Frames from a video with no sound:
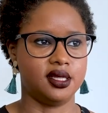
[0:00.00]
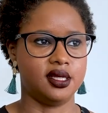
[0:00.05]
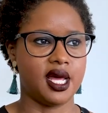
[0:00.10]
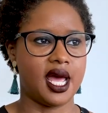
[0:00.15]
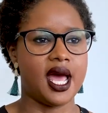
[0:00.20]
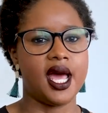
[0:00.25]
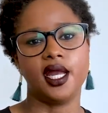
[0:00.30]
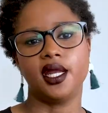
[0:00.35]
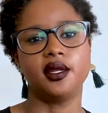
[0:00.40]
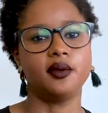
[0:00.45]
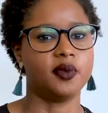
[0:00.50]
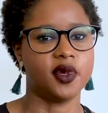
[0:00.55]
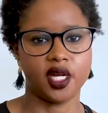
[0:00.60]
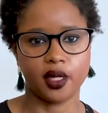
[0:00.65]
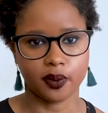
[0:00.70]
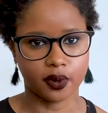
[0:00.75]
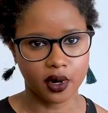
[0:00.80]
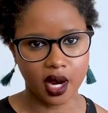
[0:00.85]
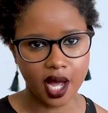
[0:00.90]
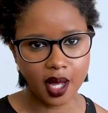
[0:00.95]
hadn't been a
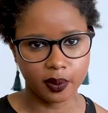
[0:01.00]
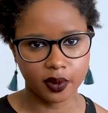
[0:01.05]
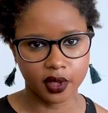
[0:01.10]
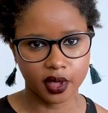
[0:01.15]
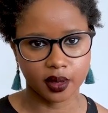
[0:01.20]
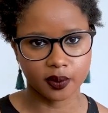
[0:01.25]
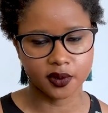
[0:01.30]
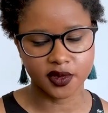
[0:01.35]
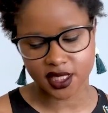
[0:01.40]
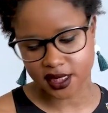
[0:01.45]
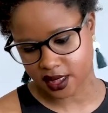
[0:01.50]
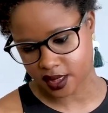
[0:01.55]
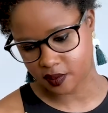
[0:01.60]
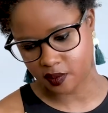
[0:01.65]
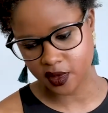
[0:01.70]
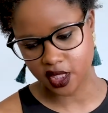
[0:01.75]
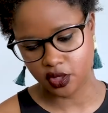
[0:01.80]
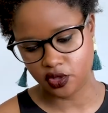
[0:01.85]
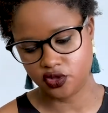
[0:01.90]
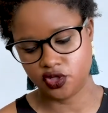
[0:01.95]
problem doesn't
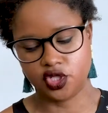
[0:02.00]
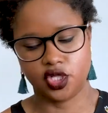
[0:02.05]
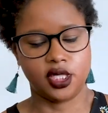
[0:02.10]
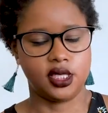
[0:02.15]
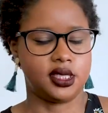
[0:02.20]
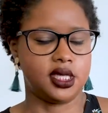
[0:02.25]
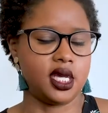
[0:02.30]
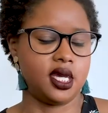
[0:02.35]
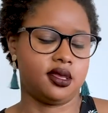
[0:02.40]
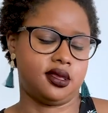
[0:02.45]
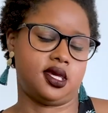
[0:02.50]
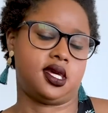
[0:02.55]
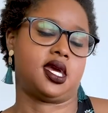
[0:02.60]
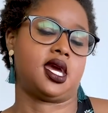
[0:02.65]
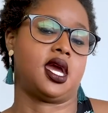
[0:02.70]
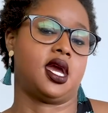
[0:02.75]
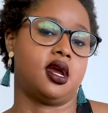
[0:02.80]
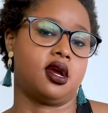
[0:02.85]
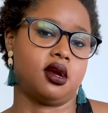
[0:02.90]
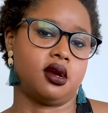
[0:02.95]
mean you shouldn't take the
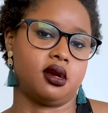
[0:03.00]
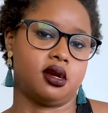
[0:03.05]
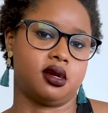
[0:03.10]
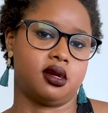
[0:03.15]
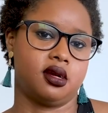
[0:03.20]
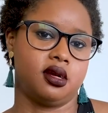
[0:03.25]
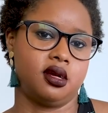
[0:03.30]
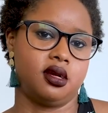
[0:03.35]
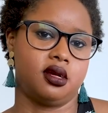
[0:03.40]
care